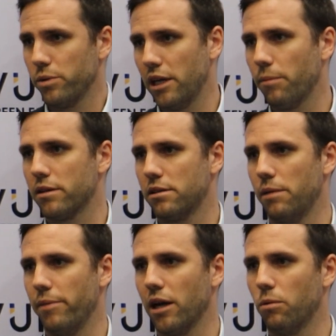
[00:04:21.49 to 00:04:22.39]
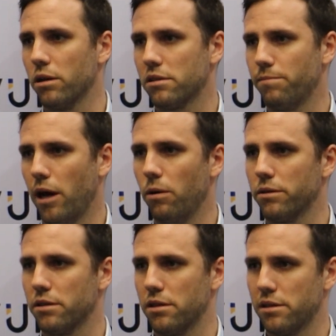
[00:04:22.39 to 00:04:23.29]
We need about 10 megawatts of power
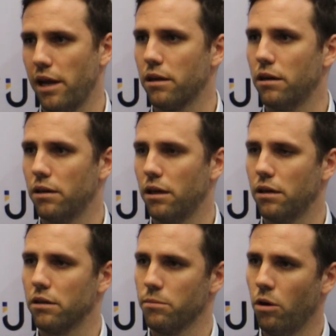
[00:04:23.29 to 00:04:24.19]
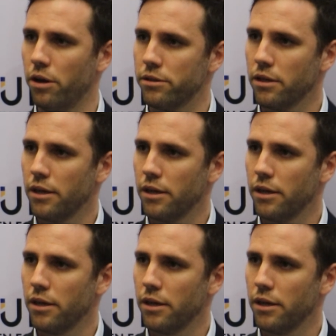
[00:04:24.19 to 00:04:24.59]
to sustain our demand.